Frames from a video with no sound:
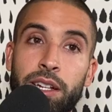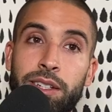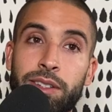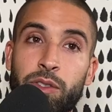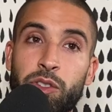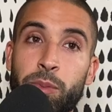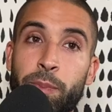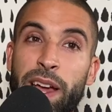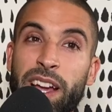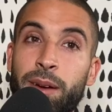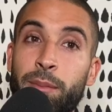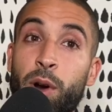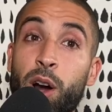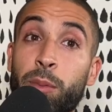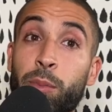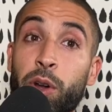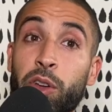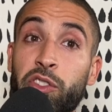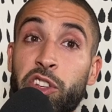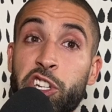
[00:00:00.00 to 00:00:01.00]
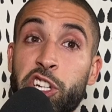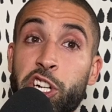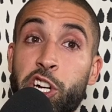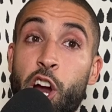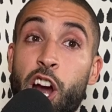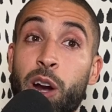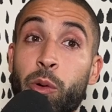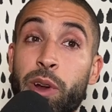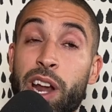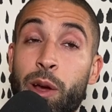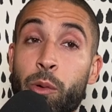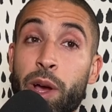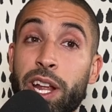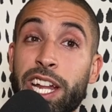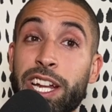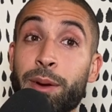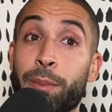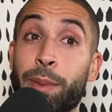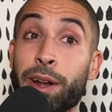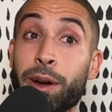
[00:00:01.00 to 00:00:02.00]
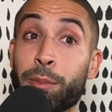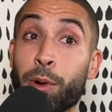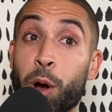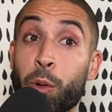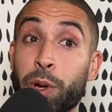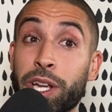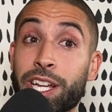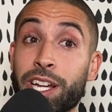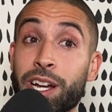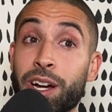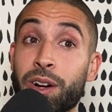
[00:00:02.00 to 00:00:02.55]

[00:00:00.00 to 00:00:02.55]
There was a pack of Marlboros in your I've car when i went in about a, a, week ago.